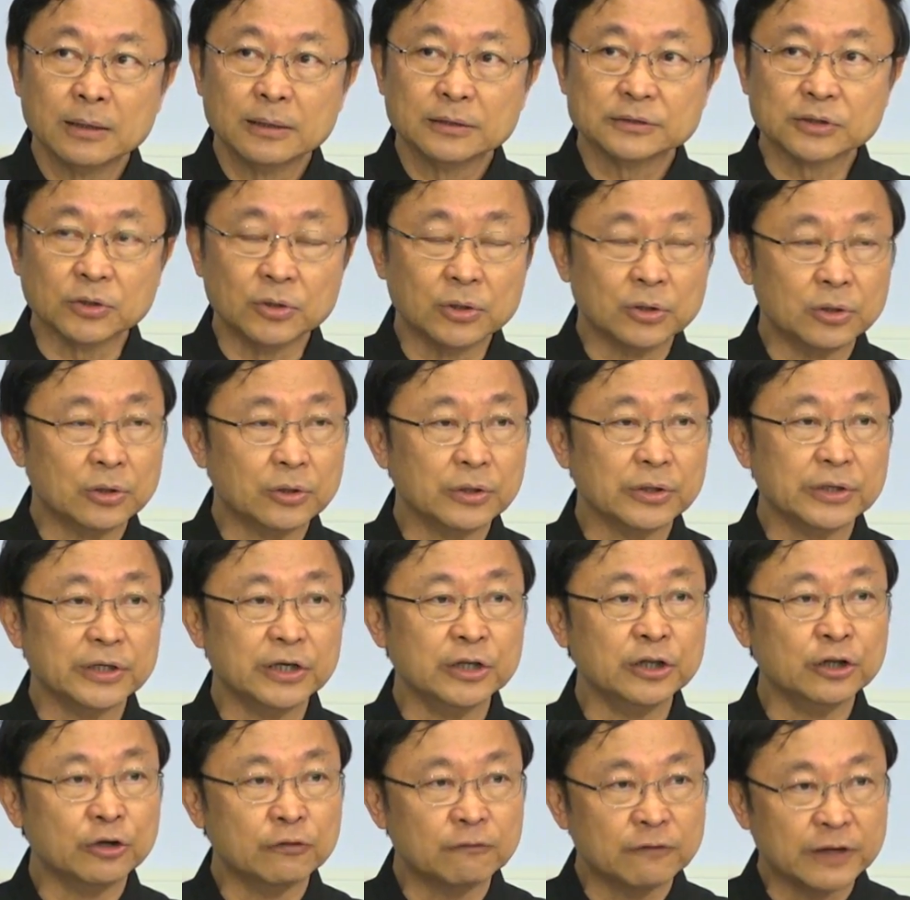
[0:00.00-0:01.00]
So
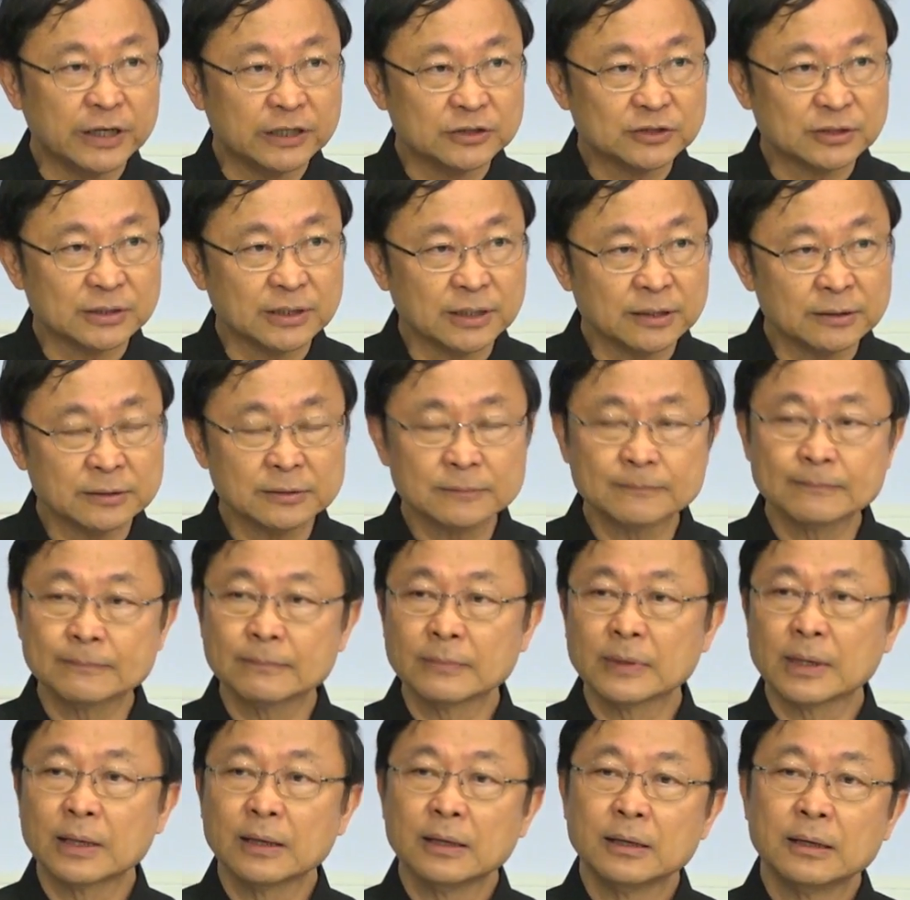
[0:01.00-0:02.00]
innovation
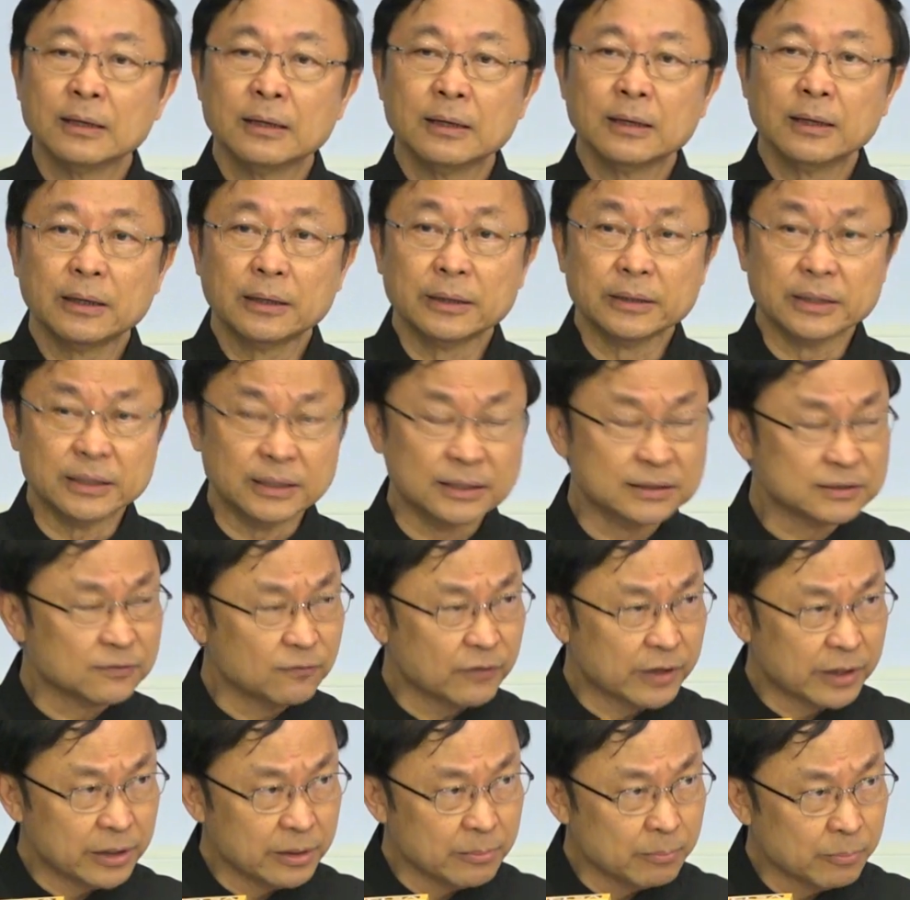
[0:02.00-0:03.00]
is
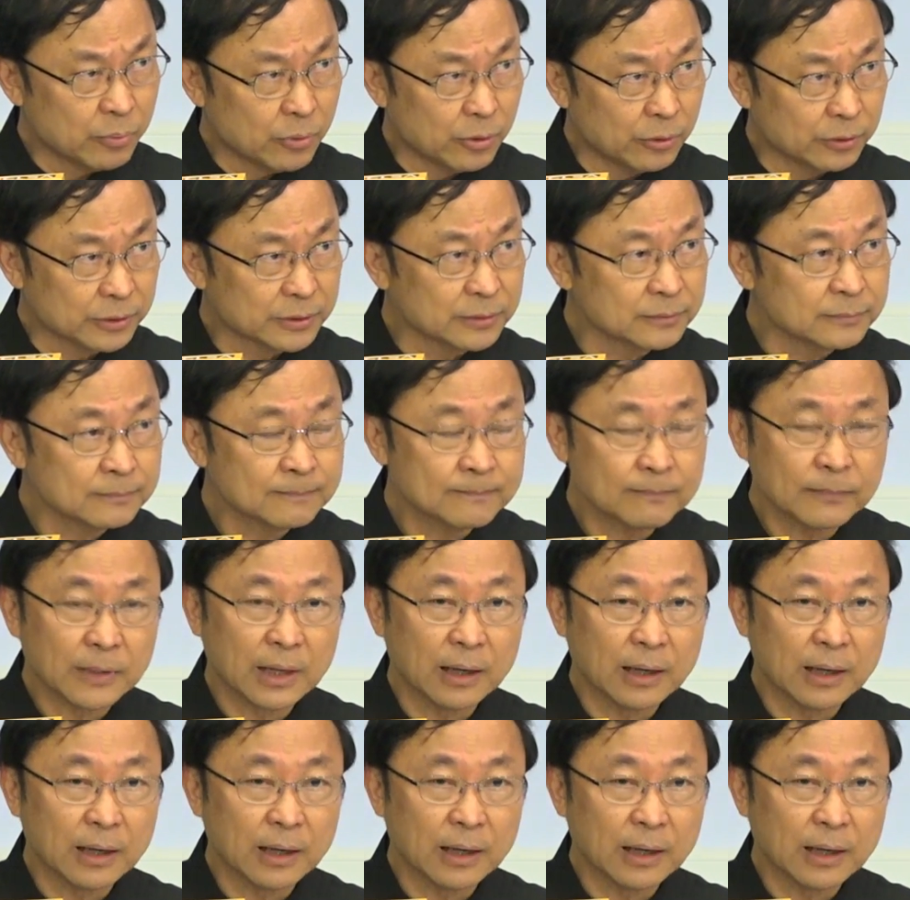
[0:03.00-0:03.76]
very important.